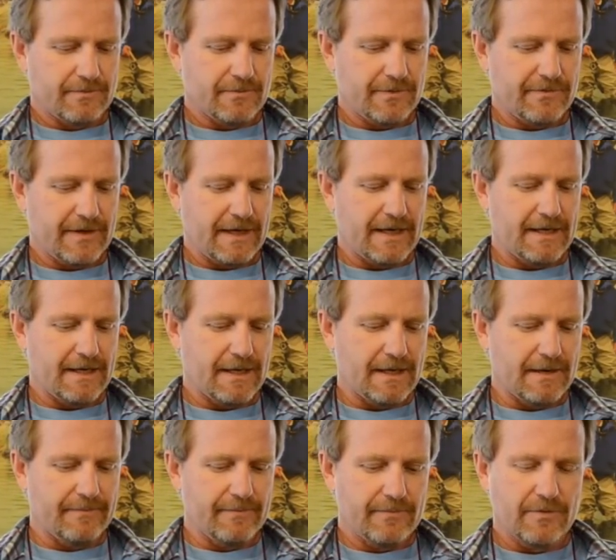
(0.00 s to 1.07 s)

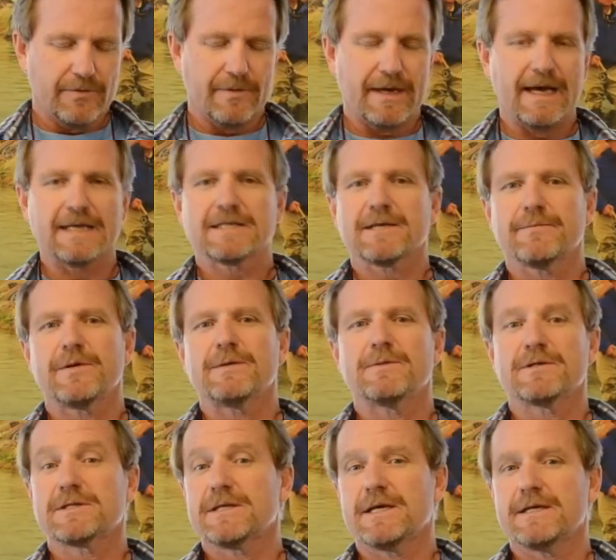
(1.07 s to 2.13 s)
We've been asking
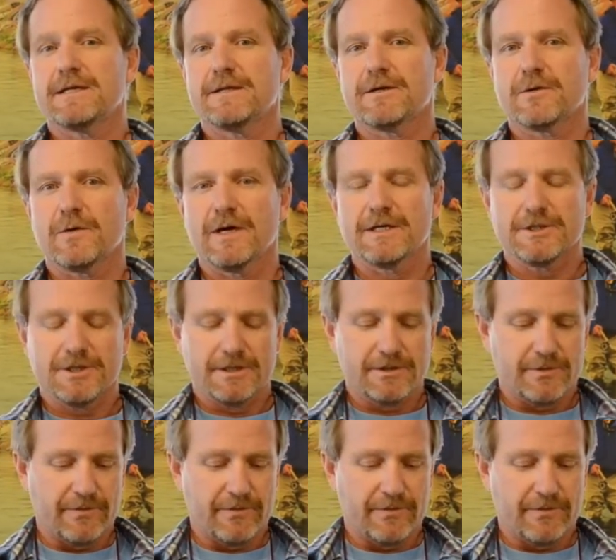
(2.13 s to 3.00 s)
people to send in their questions.